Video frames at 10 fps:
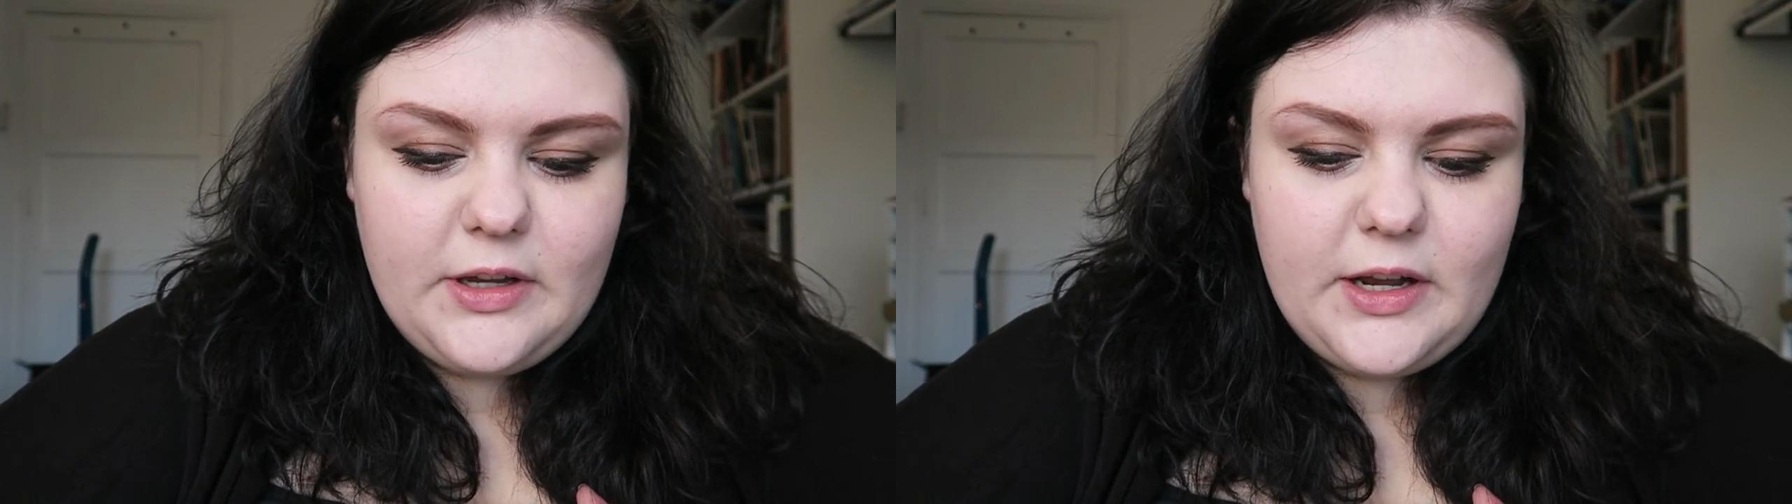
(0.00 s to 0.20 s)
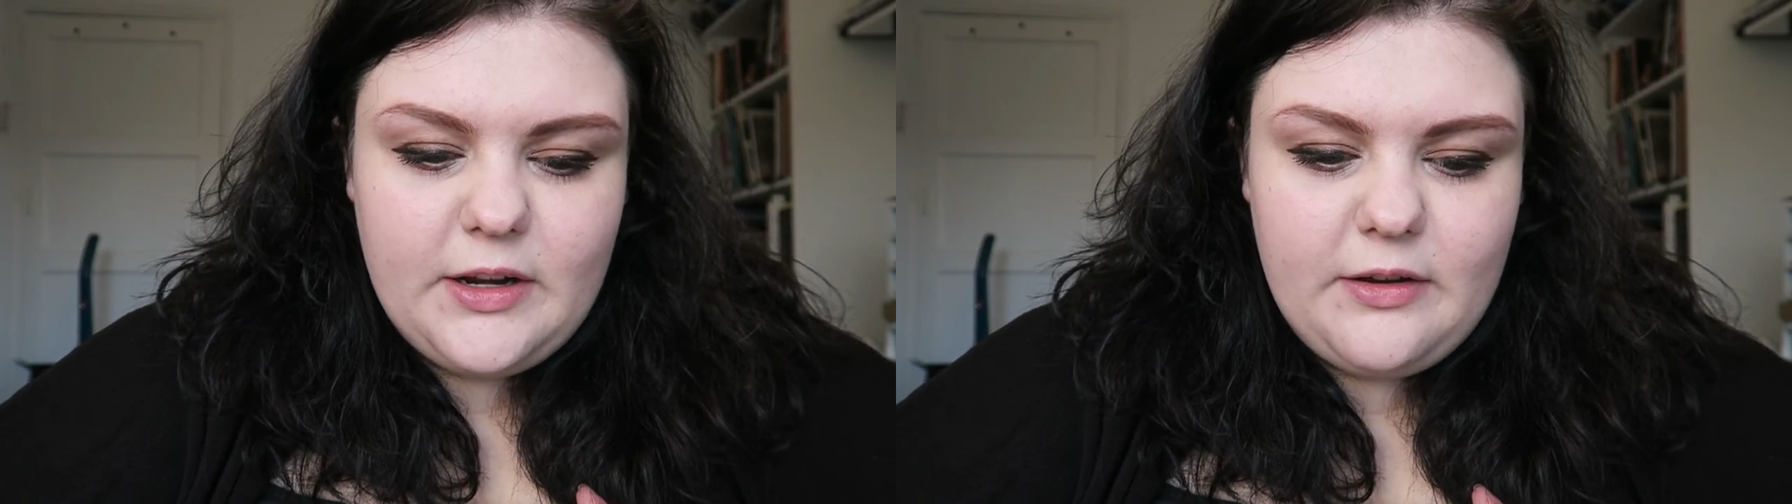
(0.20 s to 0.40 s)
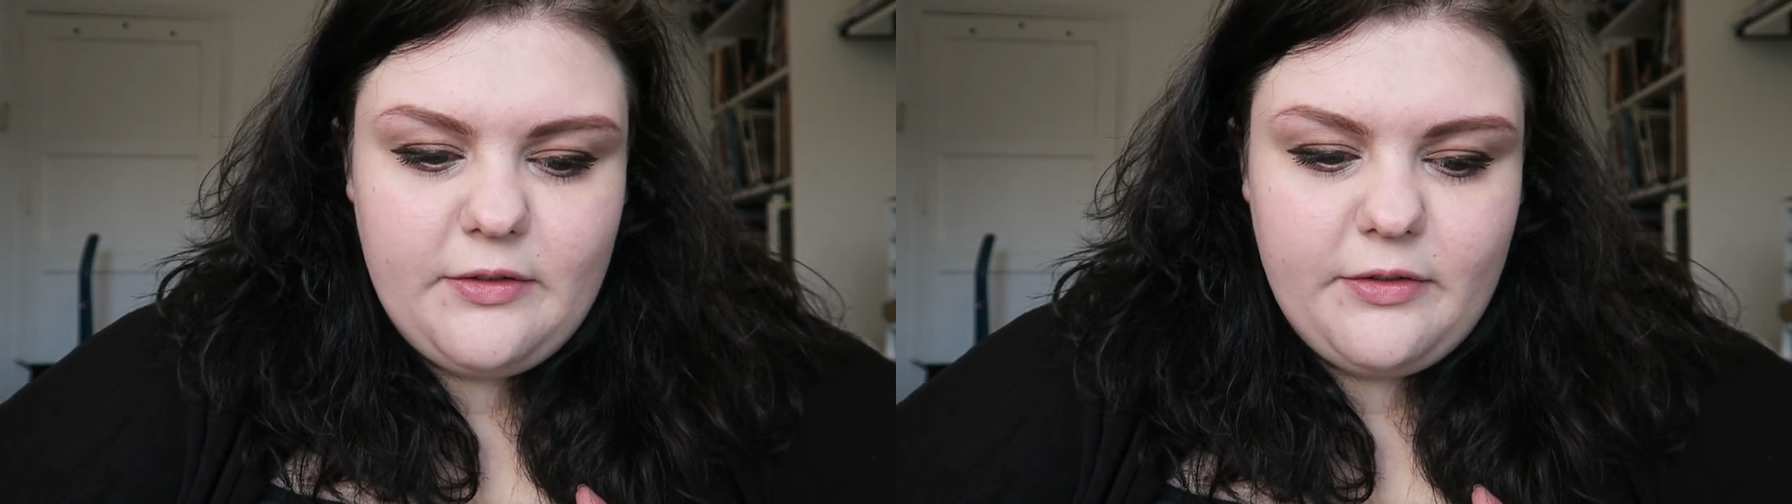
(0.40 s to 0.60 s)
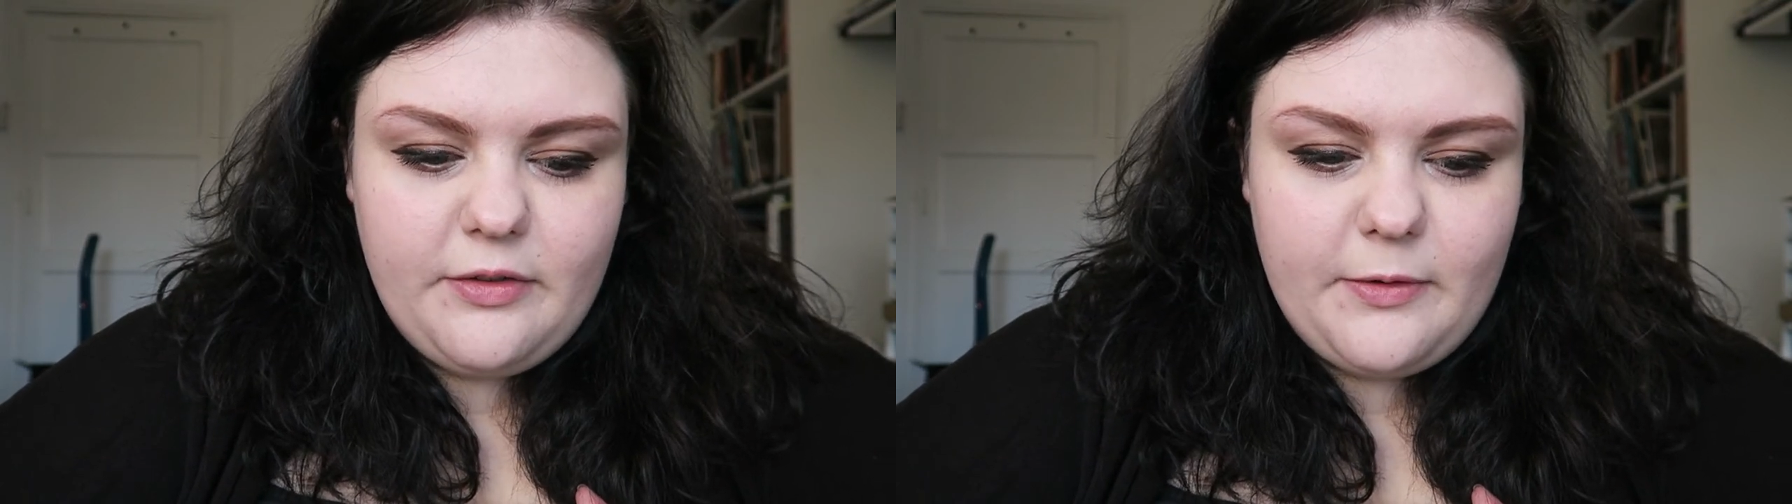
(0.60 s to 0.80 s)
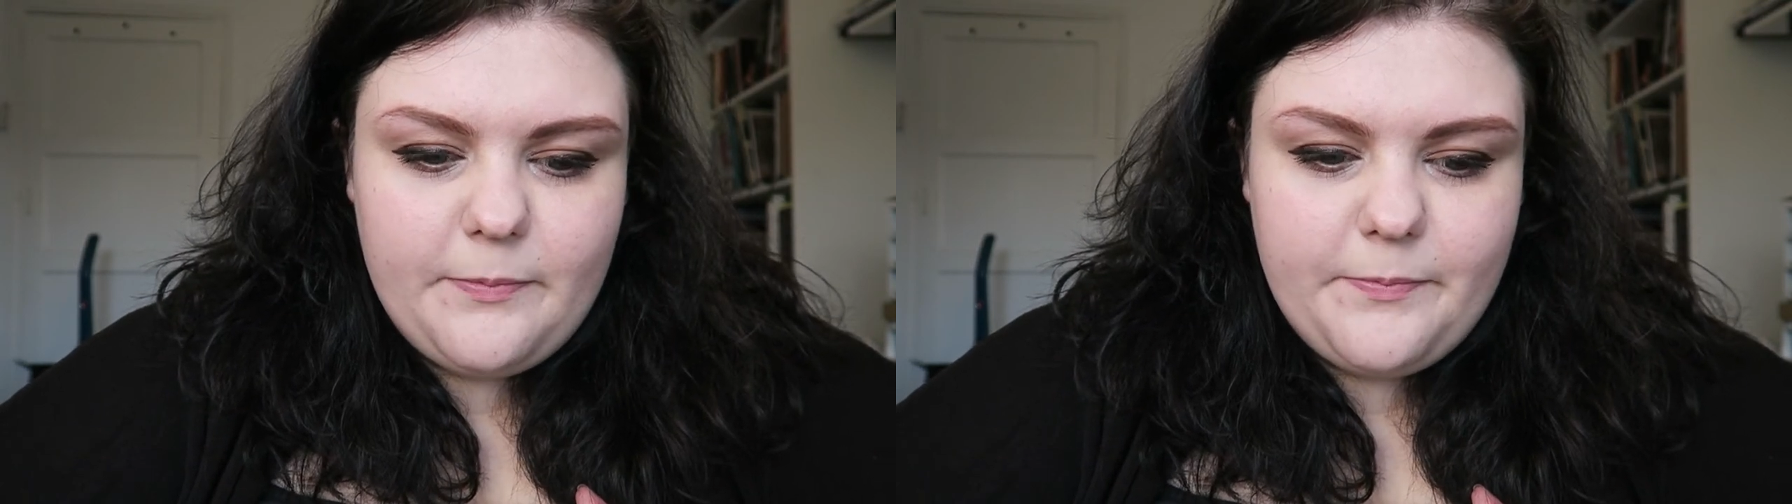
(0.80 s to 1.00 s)
kind
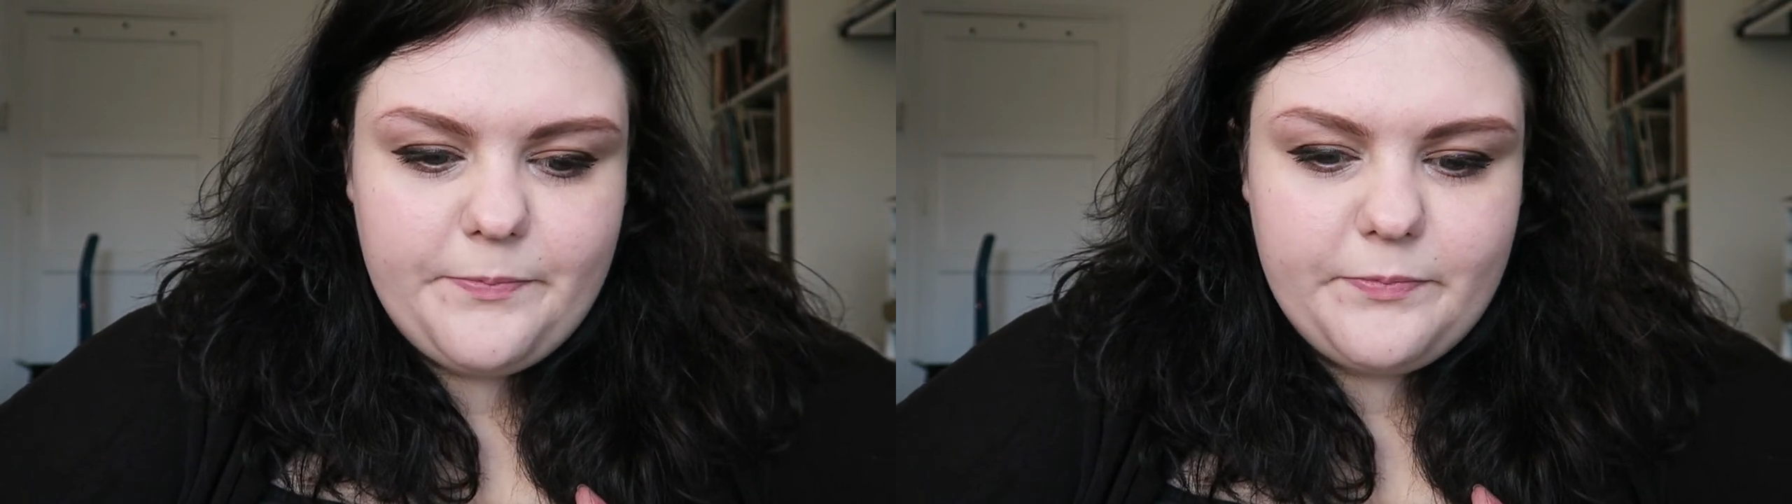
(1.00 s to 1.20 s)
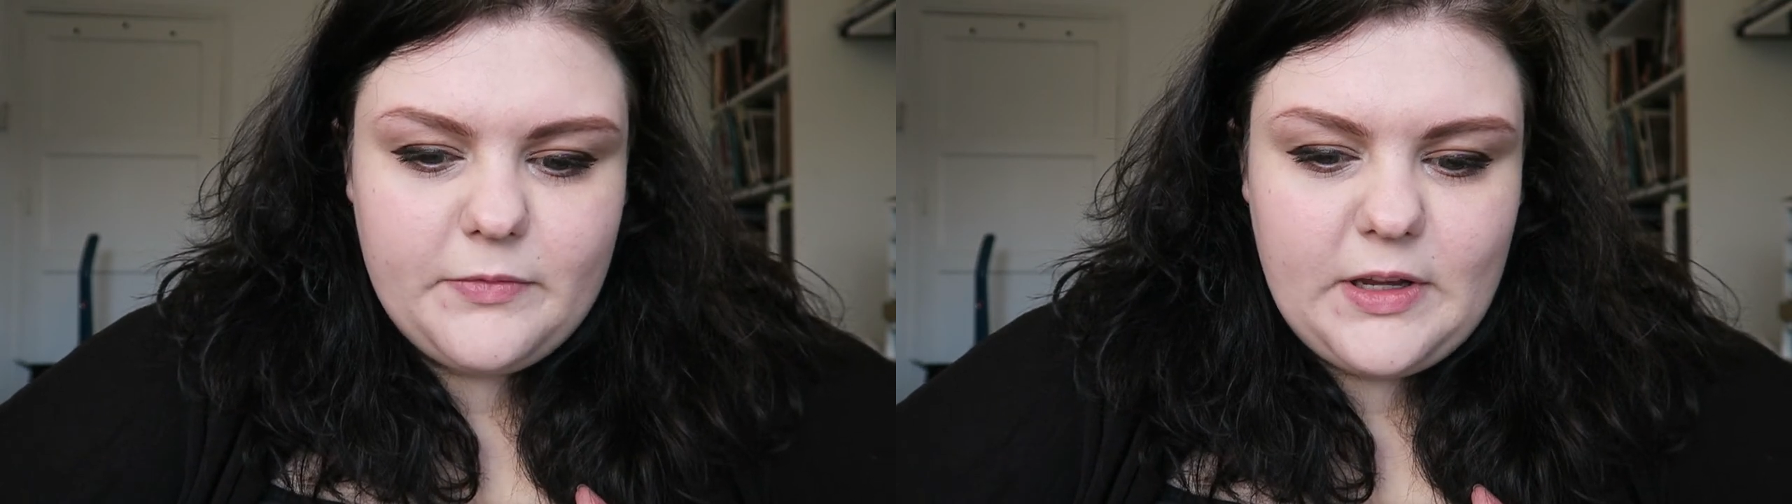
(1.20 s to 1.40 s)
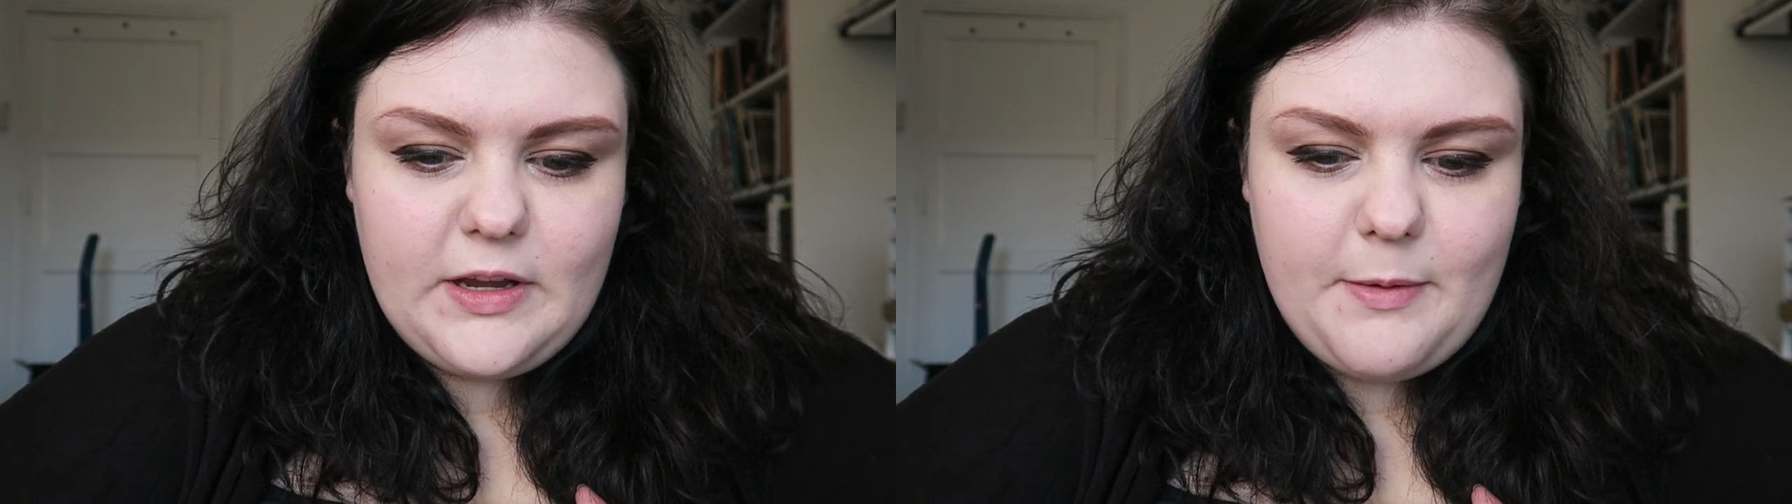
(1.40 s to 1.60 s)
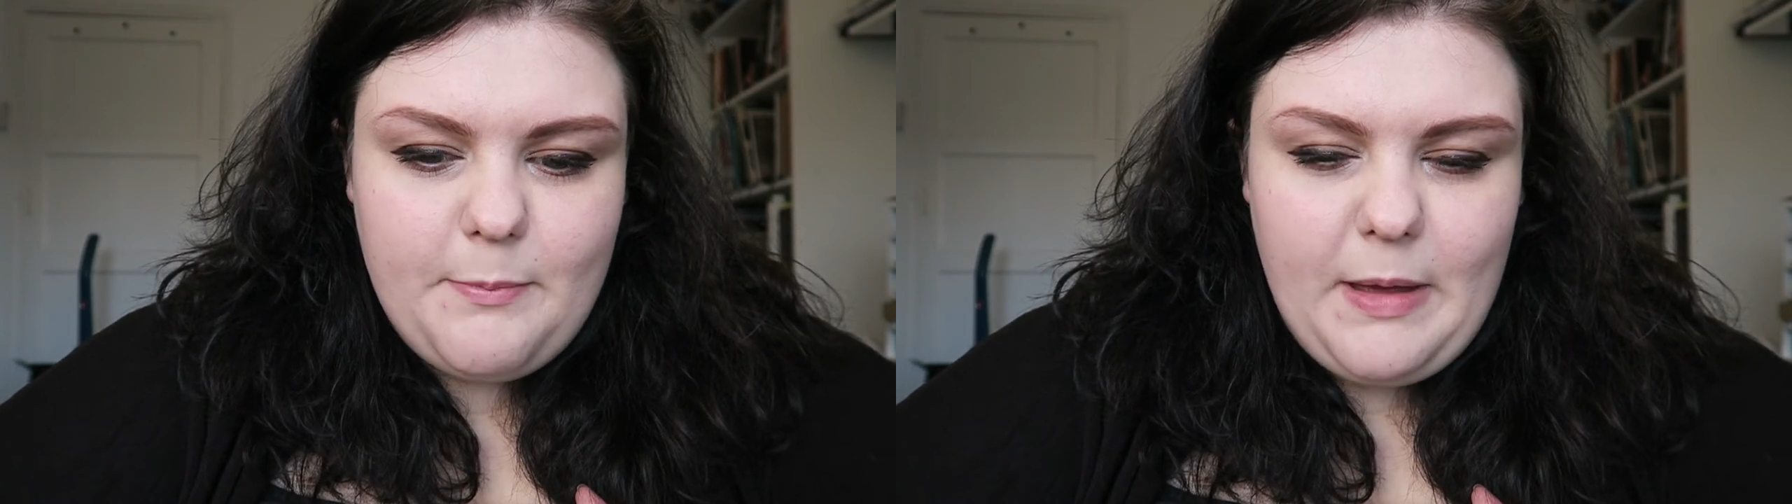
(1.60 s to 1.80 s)
of a